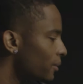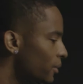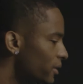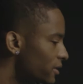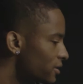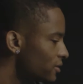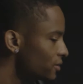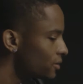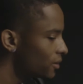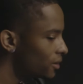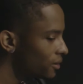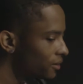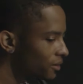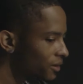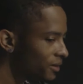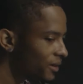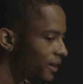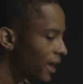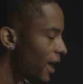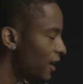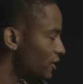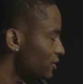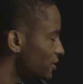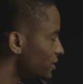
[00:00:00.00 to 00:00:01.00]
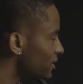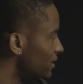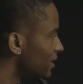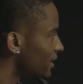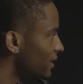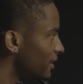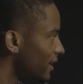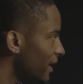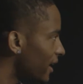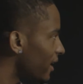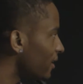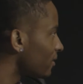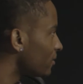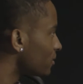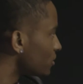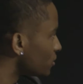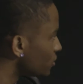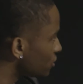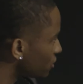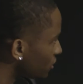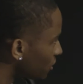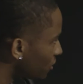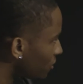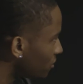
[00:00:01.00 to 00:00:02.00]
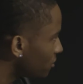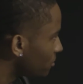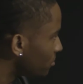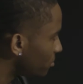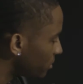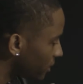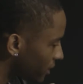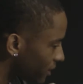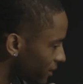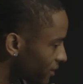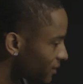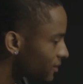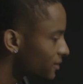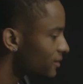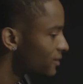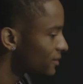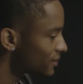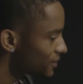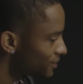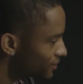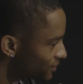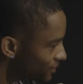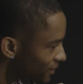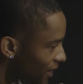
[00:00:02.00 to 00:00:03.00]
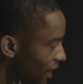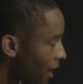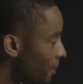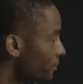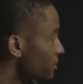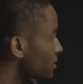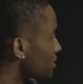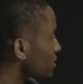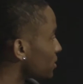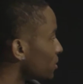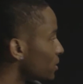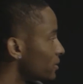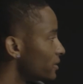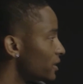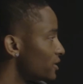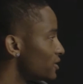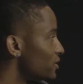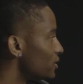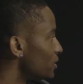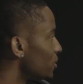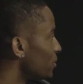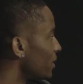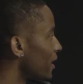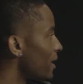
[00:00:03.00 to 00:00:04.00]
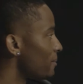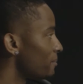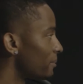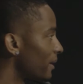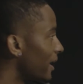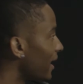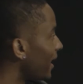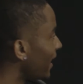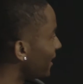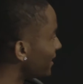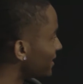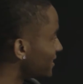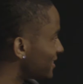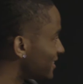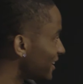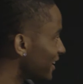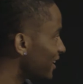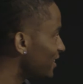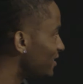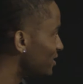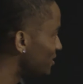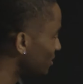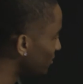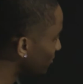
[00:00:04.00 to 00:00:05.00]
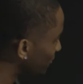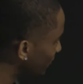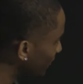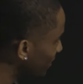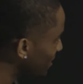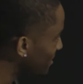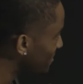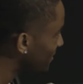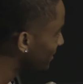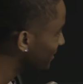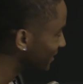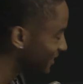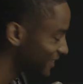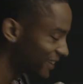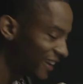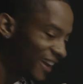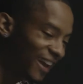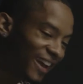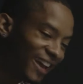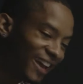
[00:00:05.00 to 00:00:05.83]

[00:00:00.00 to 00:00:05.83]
which, it actually didn't air on the show. But I'm just going to let you know what happened behind the scenes. You feel me?